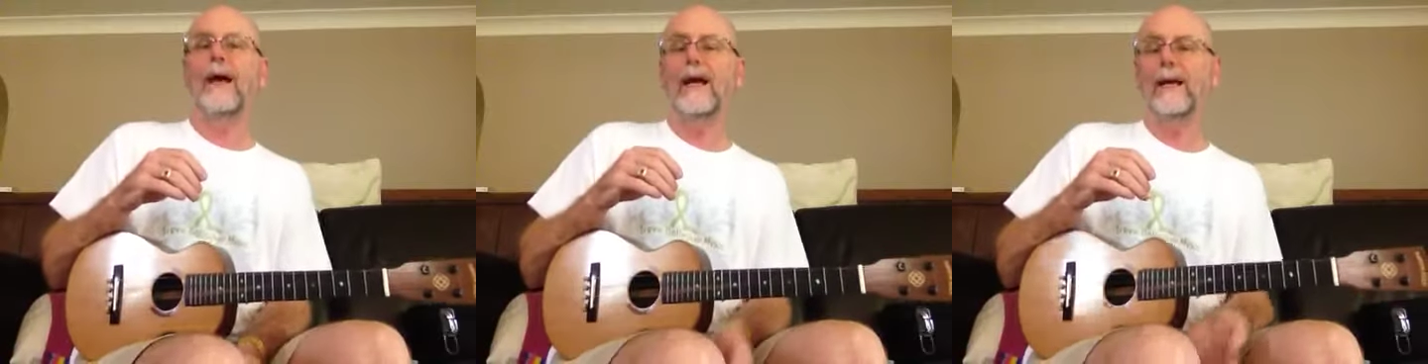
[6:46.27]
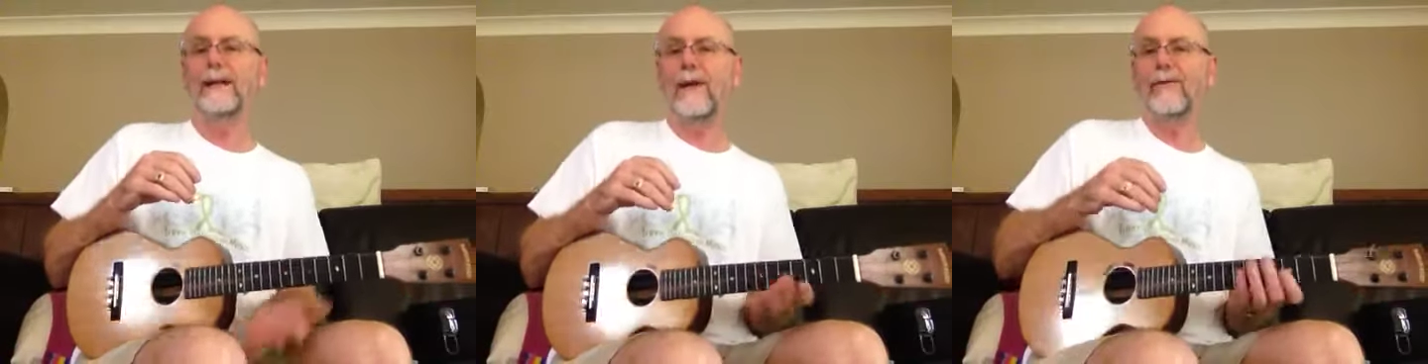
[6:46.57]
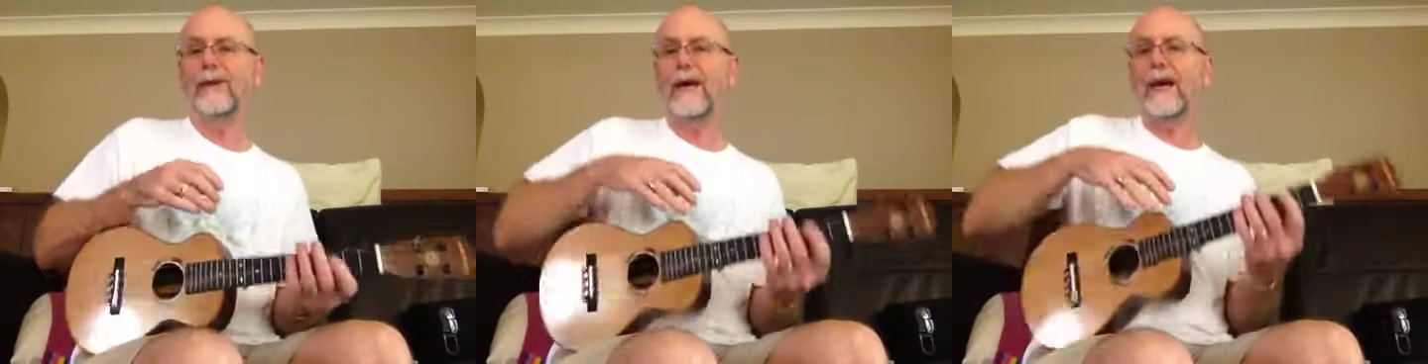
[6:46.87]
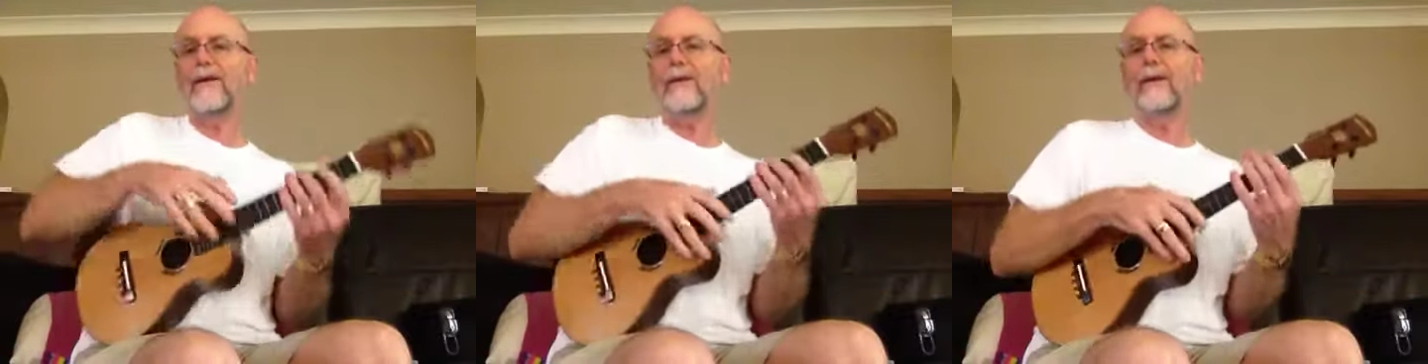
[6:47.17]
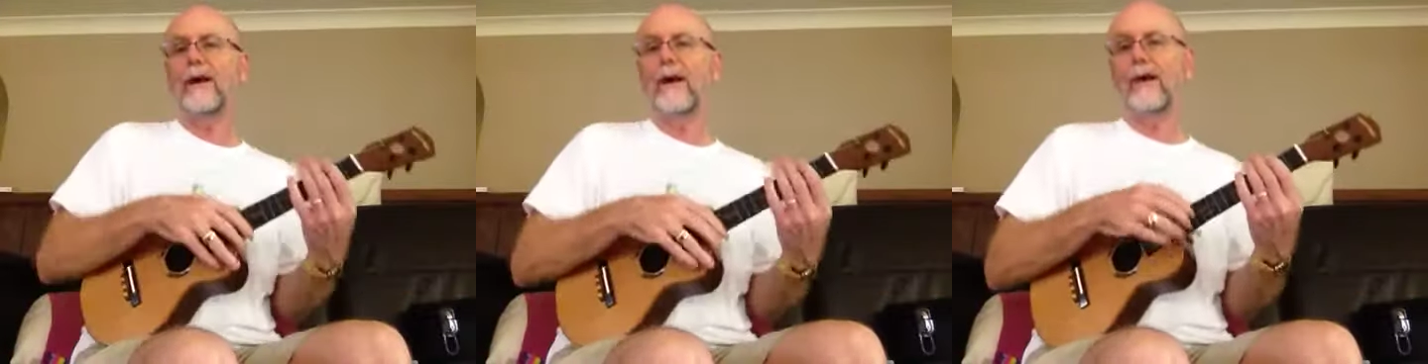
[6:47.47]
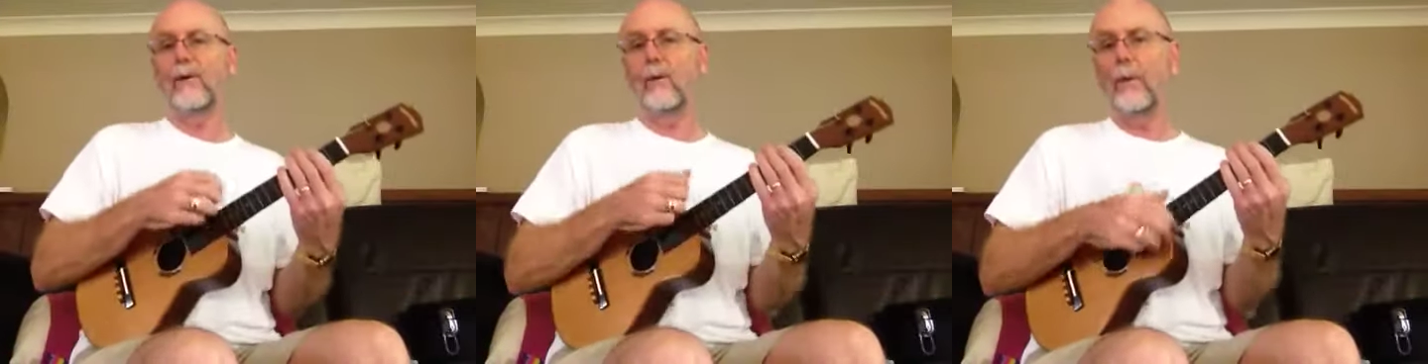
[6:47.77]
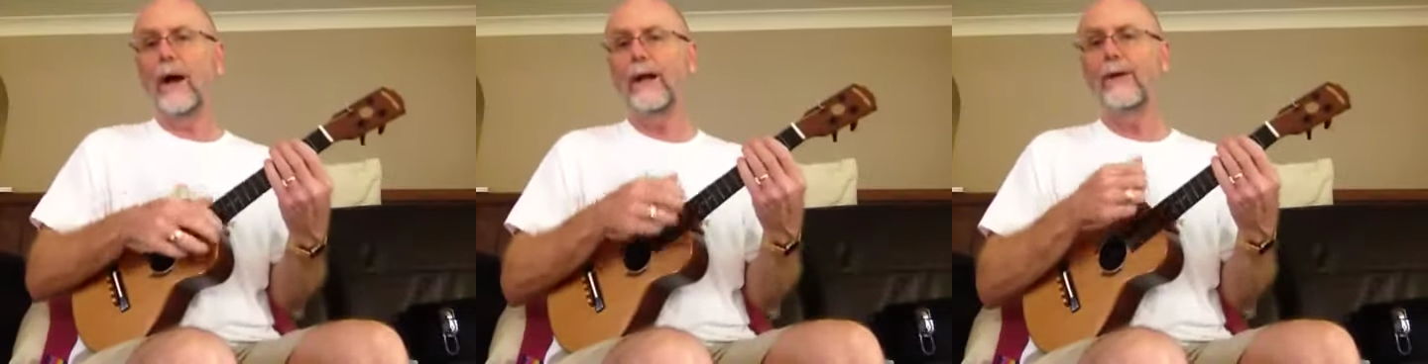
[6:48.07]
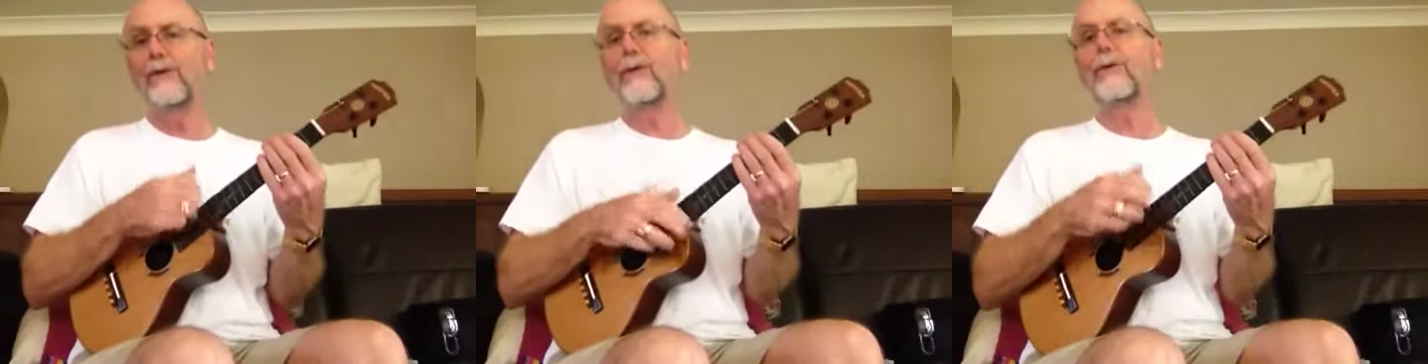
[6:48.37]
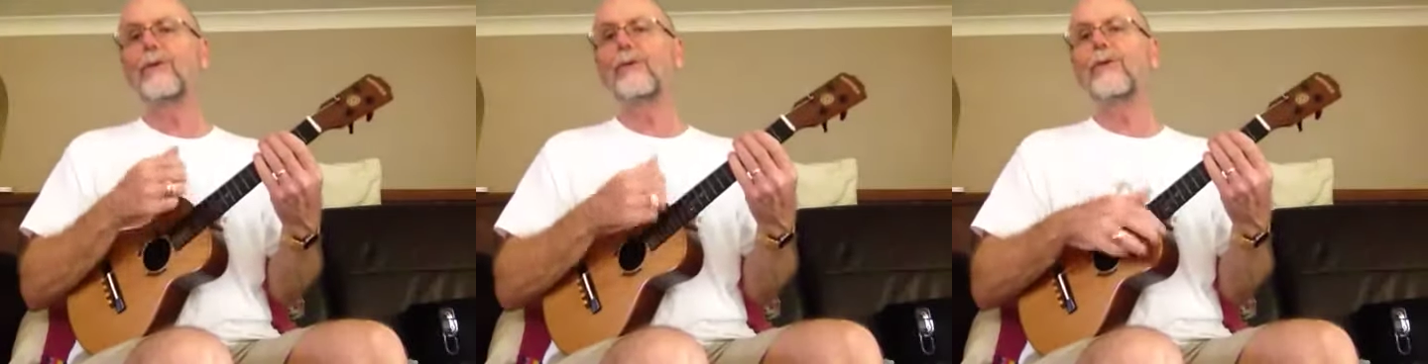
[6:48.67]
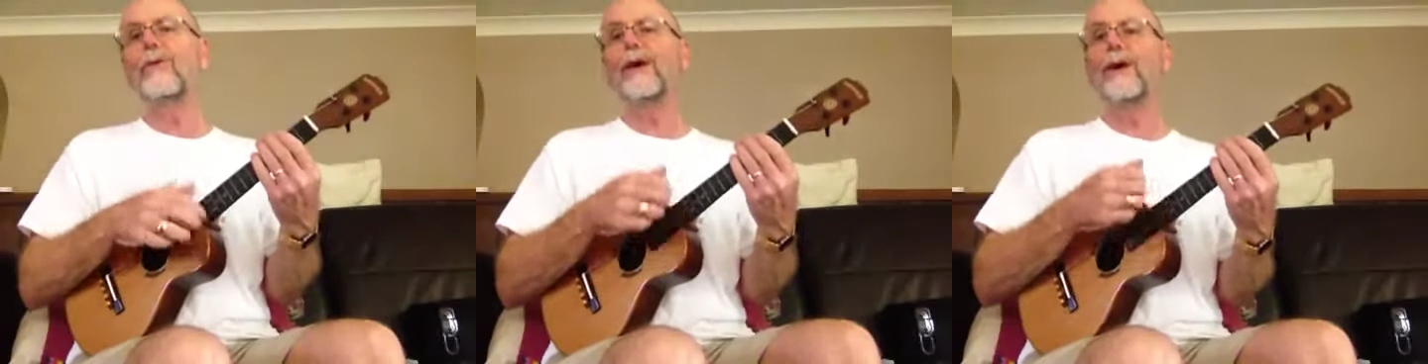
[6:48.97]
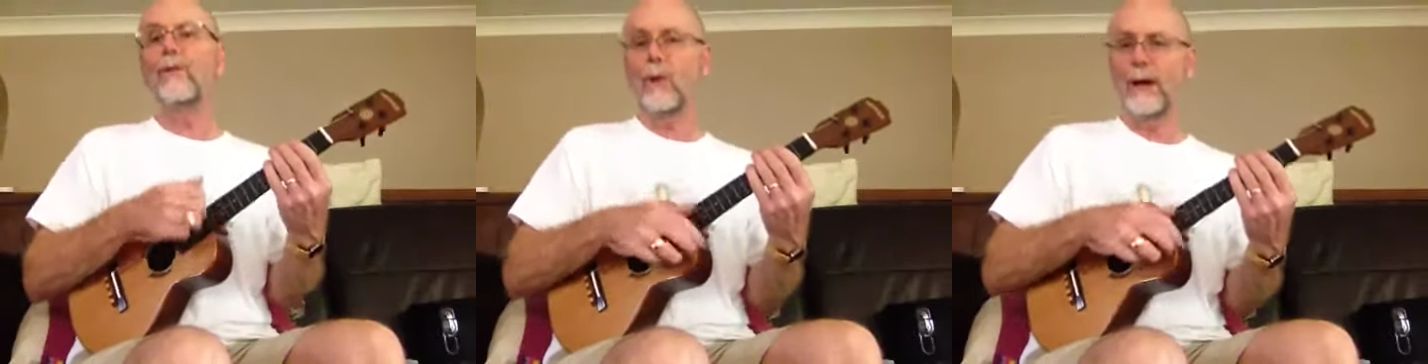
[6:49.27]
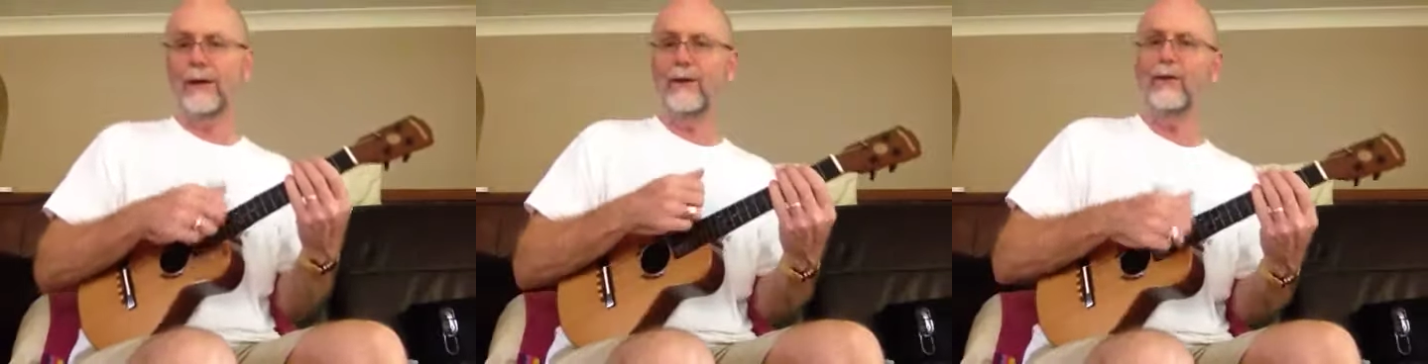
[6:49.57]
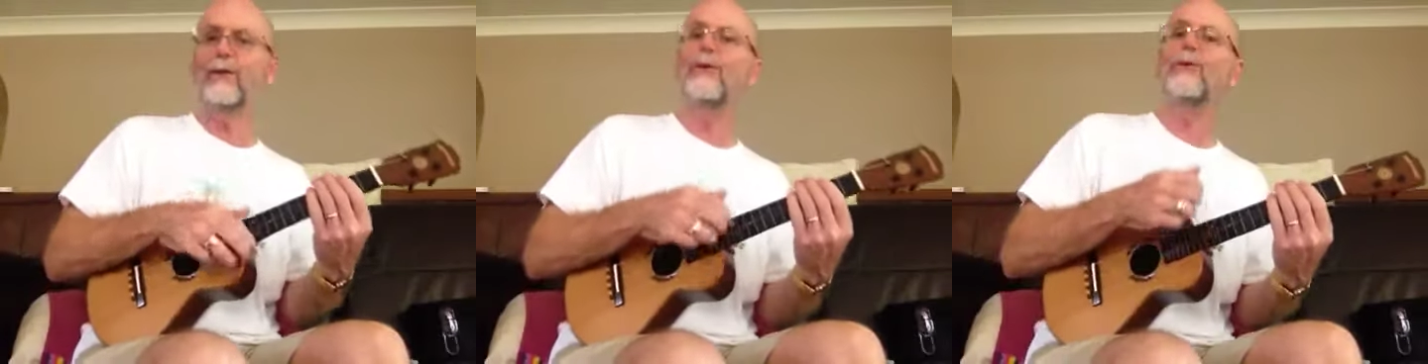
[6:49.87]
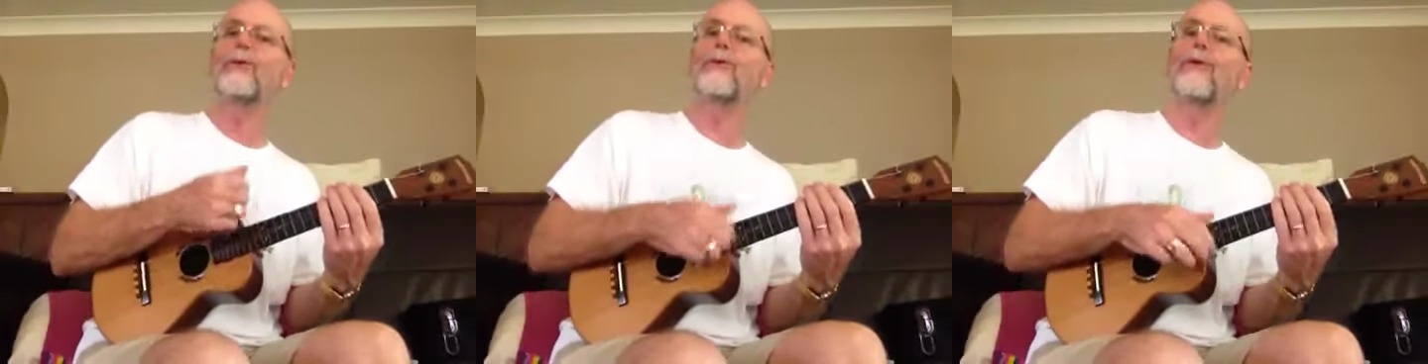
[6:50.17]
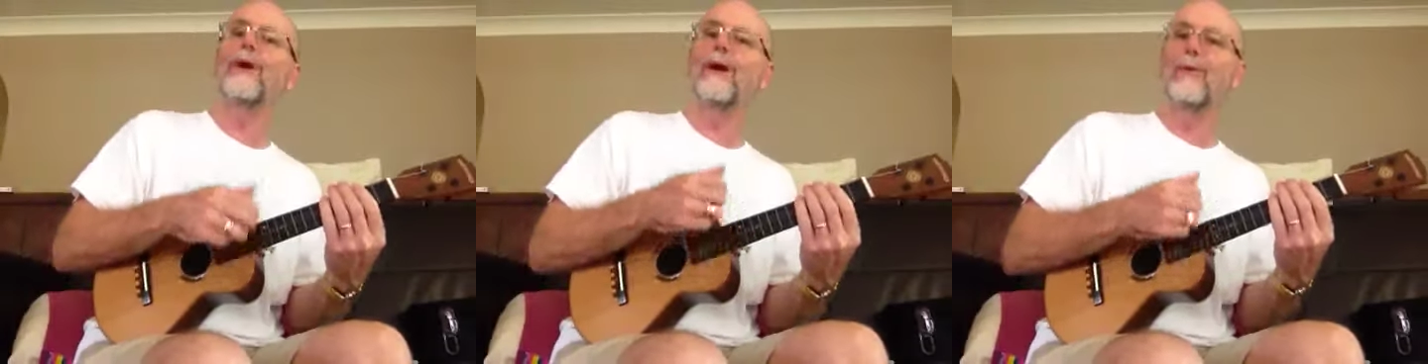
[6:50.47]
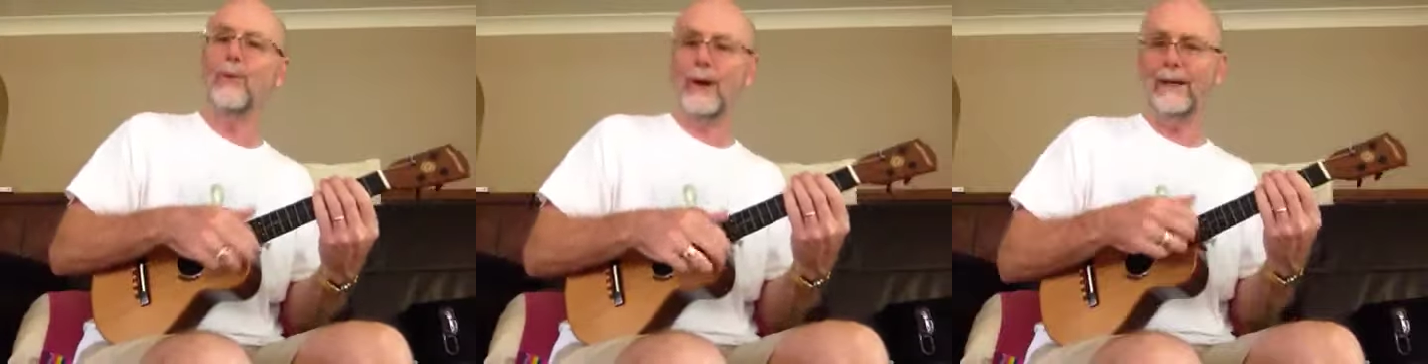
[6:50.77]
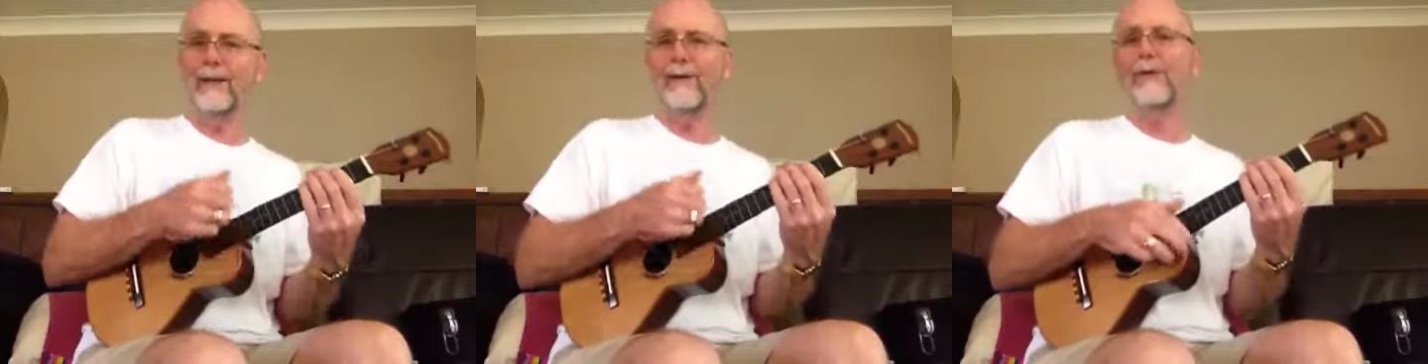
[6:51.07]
And it's often counted like 1, 2, 3, 1, 2, 3, 1,